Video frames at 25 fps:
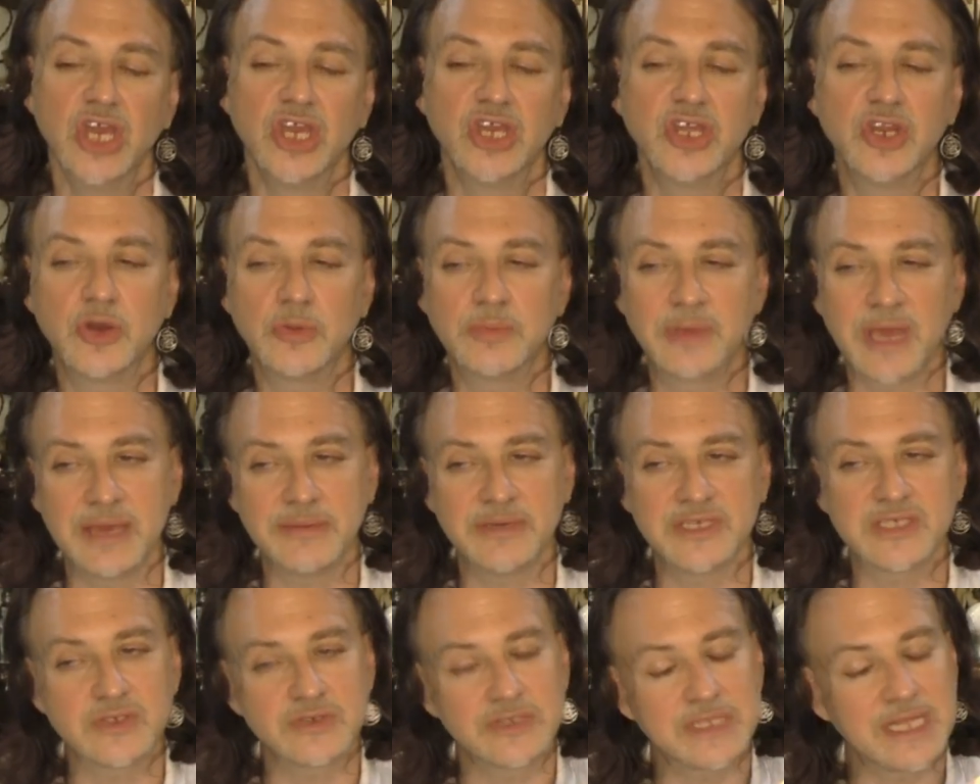You know,
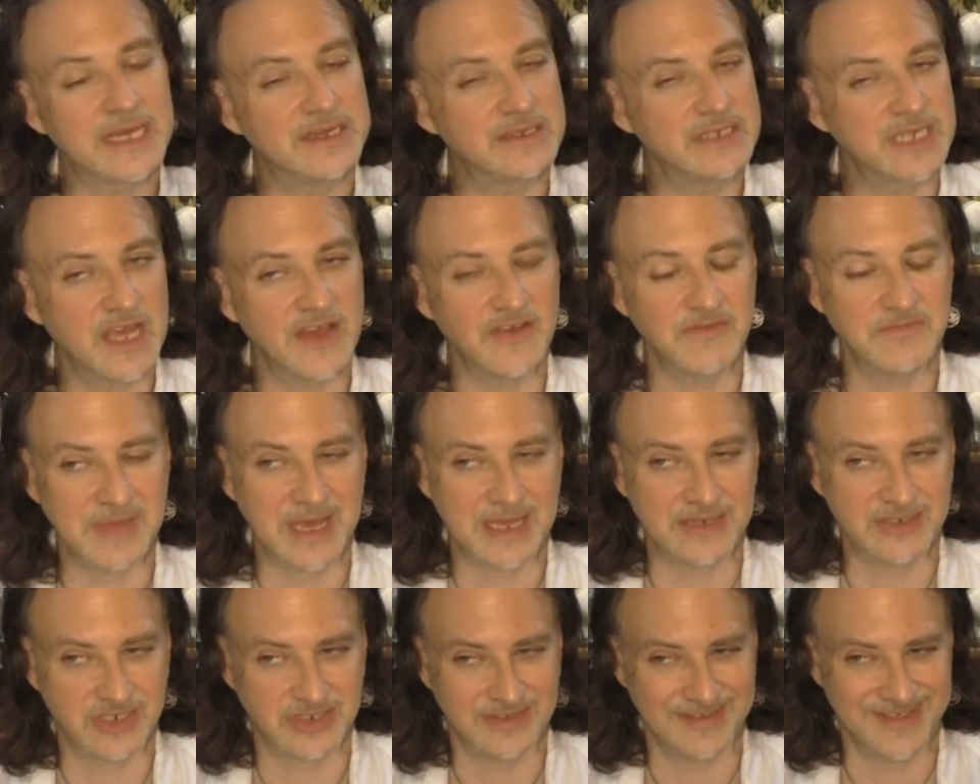babies are allowed to have
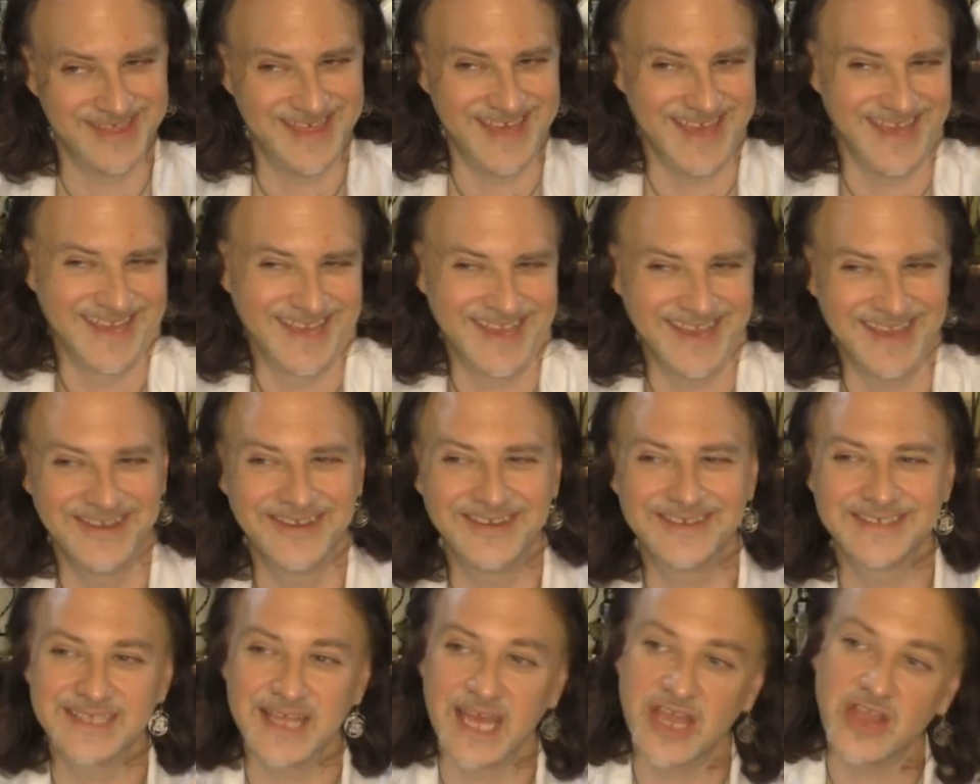magical thinking
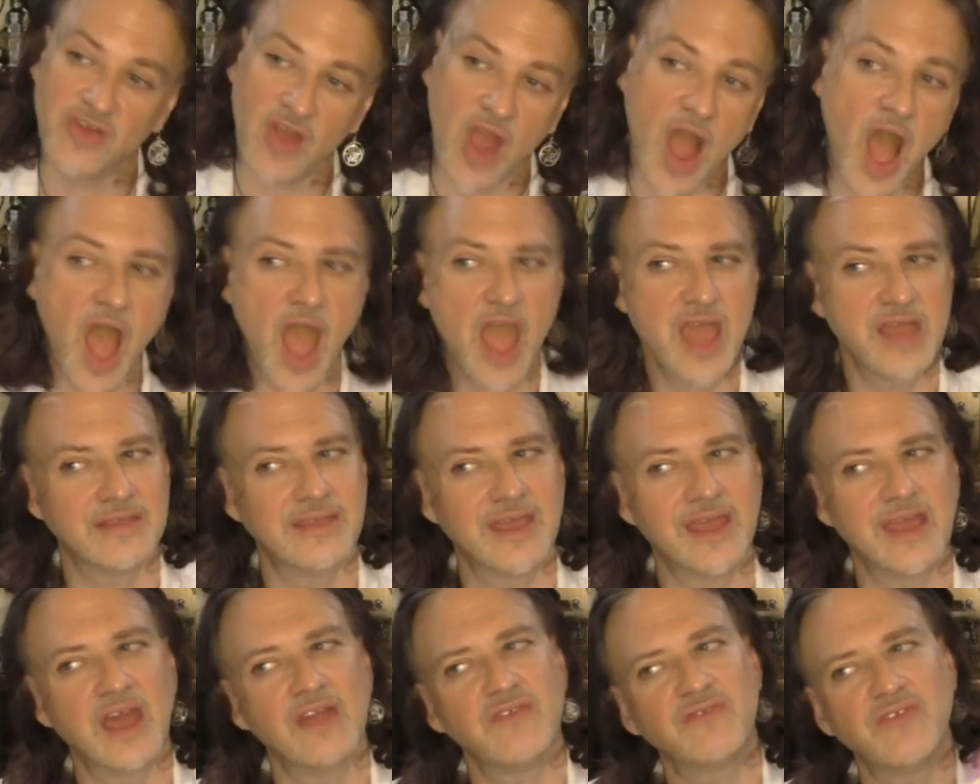because they cry and
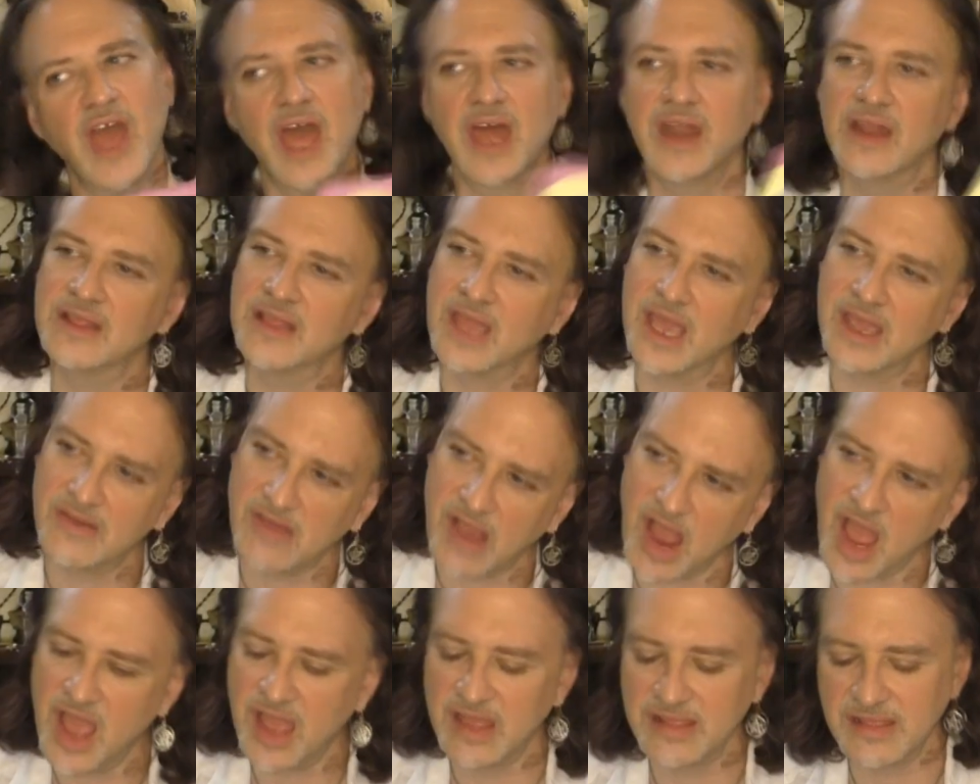they get fed and they
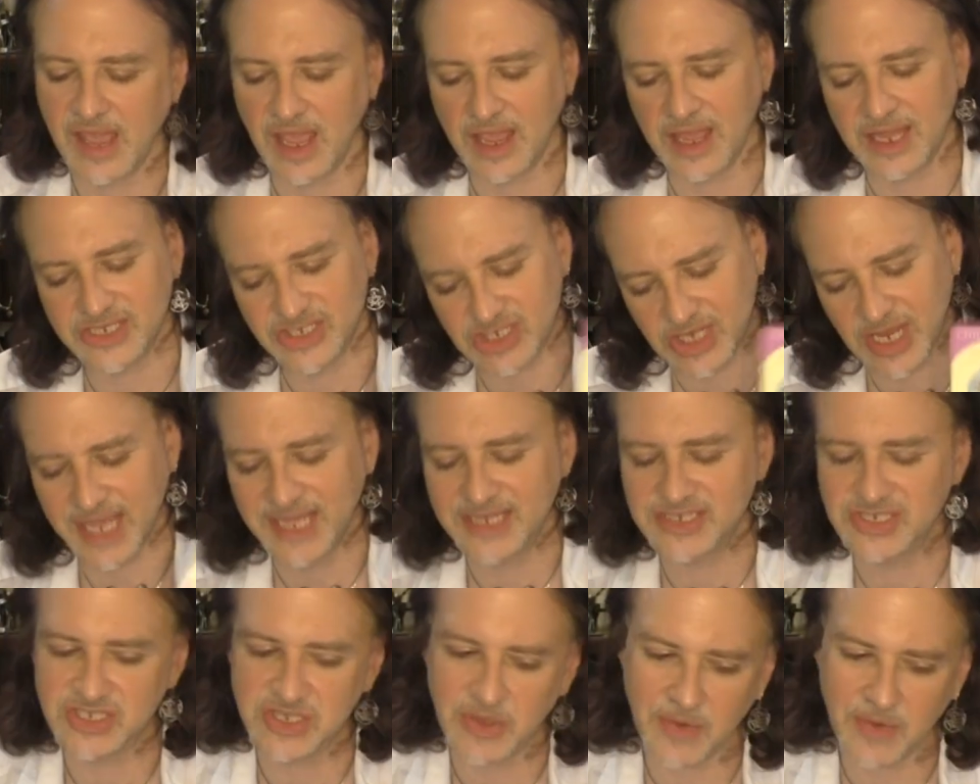cry and they get changed.